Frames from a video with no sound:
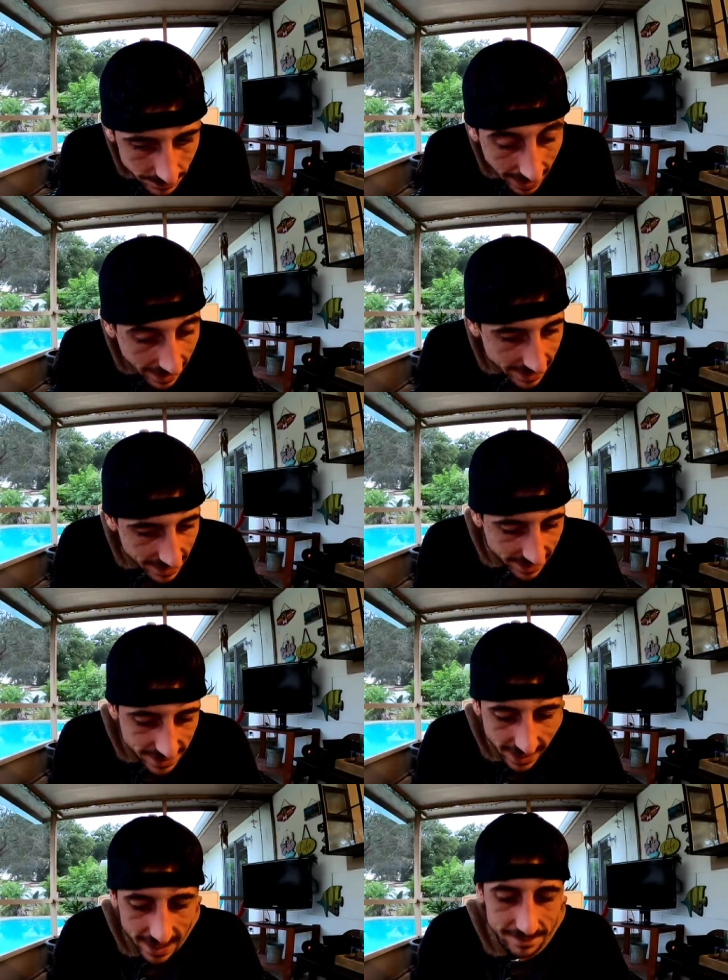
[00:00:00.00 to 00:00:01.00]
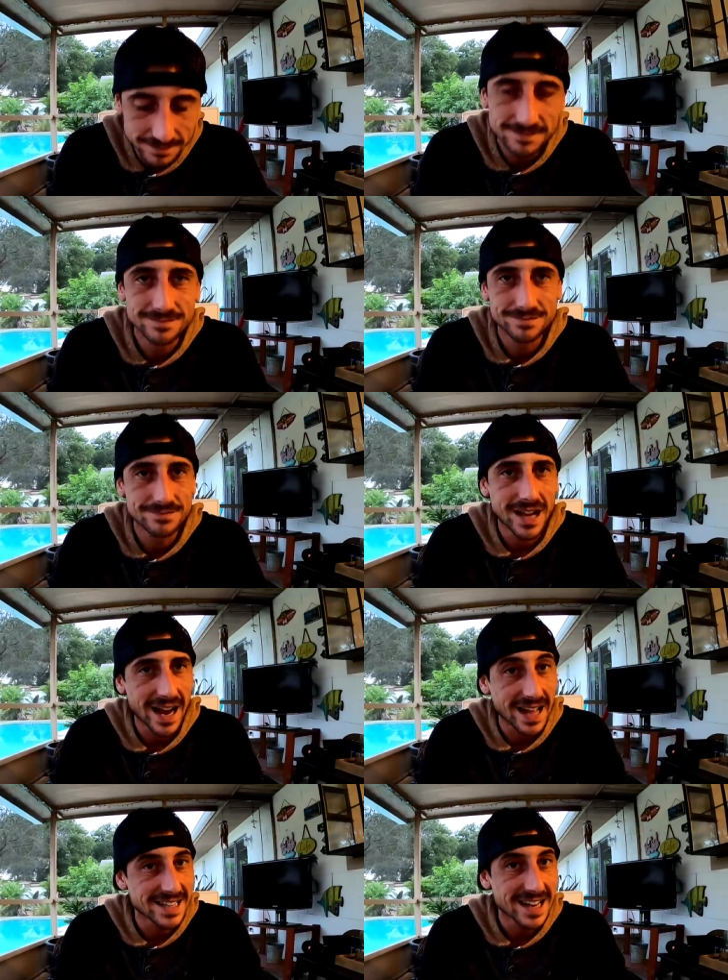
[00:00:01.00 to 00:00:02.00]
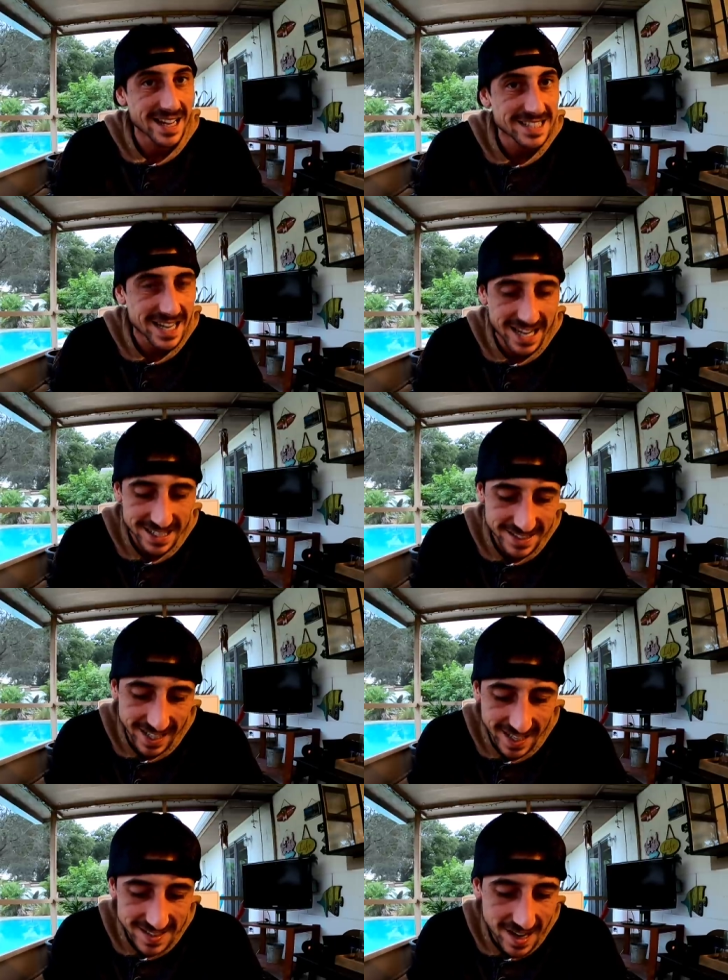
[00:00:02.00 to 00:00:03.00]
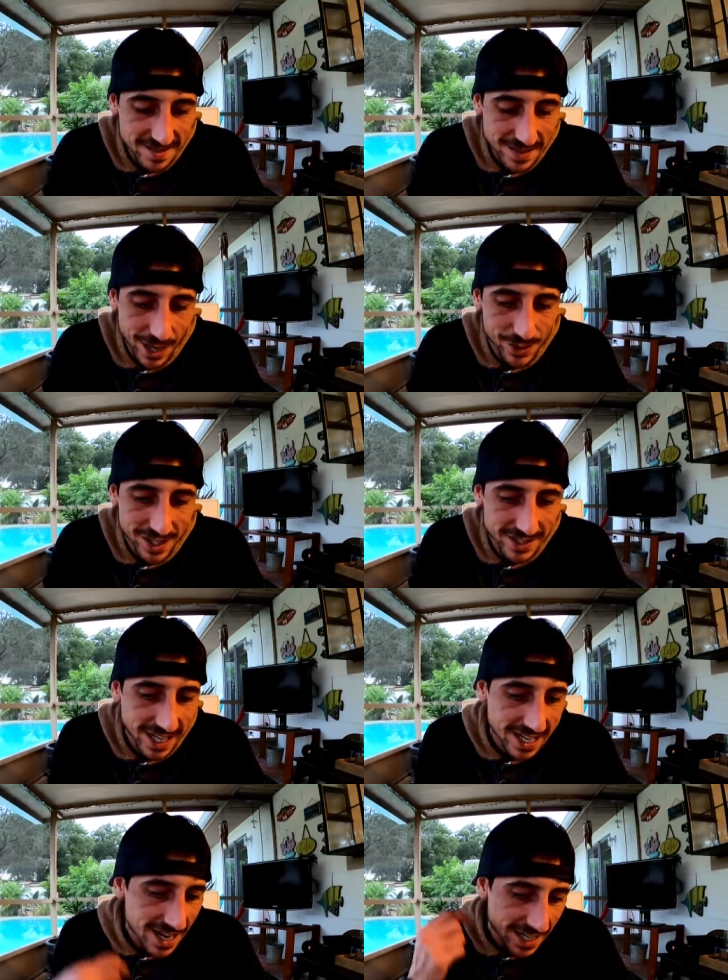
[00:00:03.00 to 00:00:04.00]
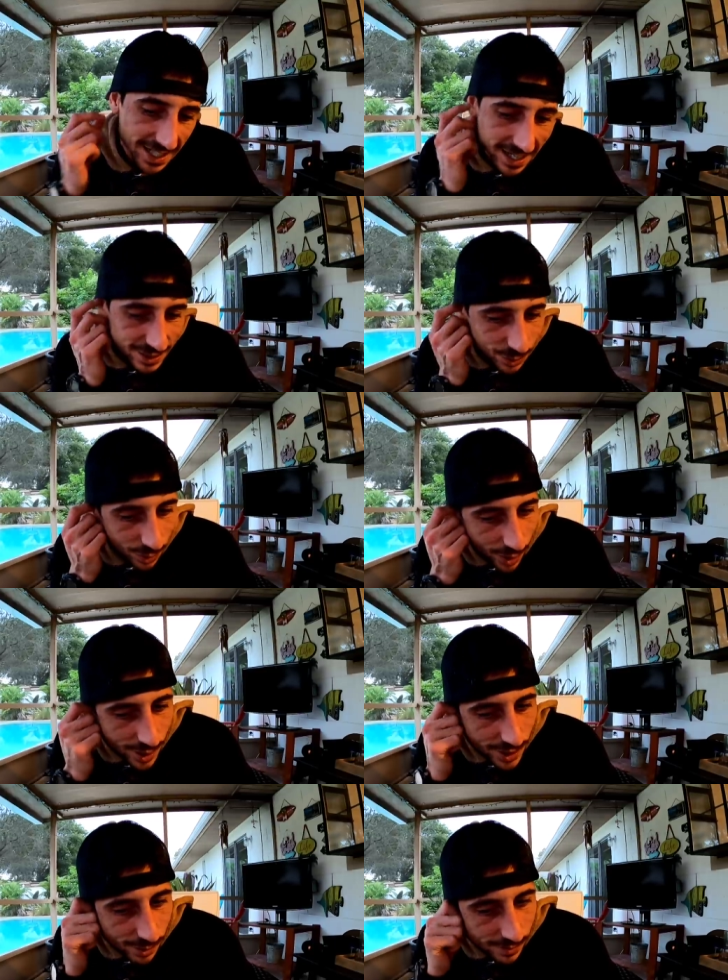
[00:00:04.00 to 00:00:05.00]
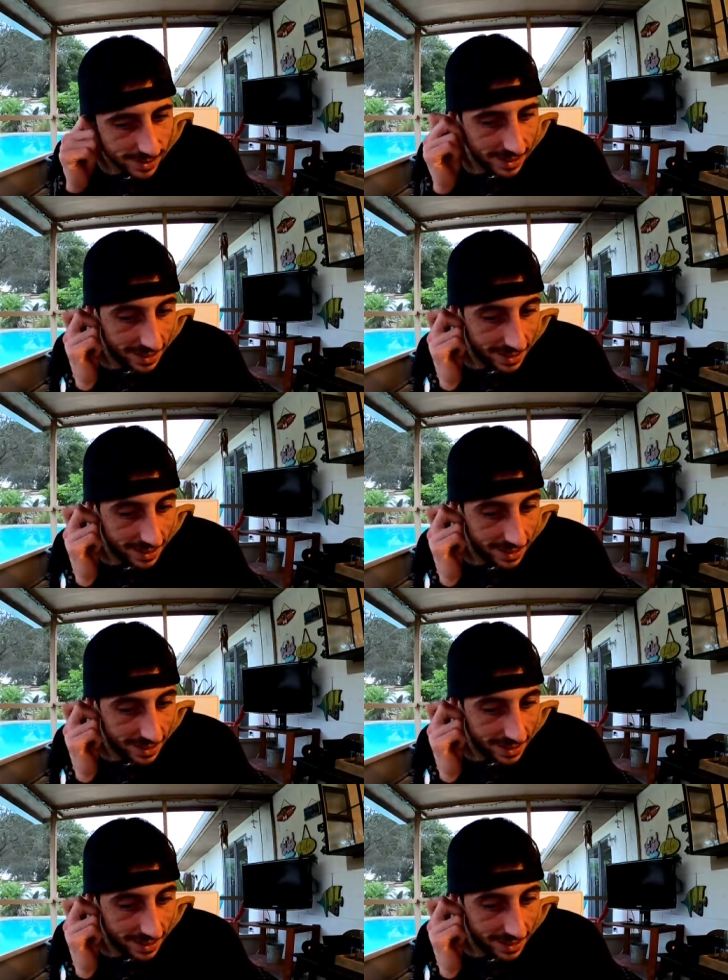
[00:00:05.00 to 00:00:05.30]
I got the next ticket. I got the next ticket, ticket 10. It was on ticket 9, guys. Scored a hundo.